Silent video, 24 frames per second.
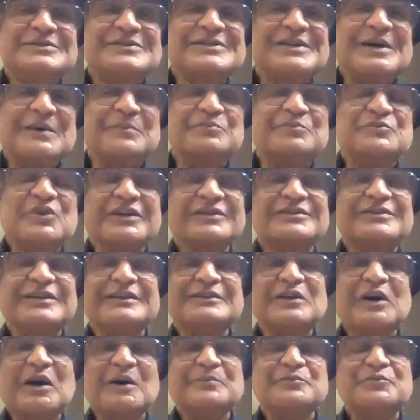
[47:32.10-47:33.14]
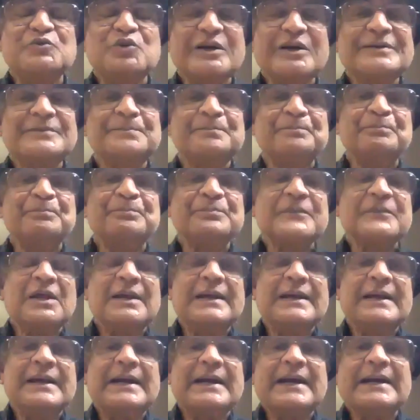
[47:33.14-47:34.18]
subject and object.
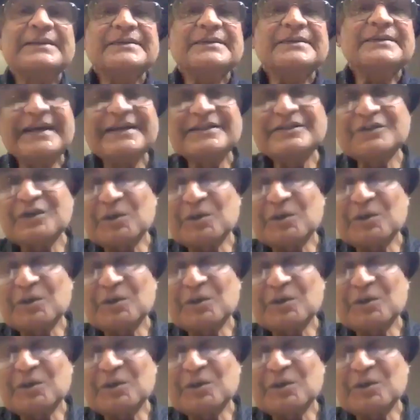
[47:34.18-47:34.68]
And then,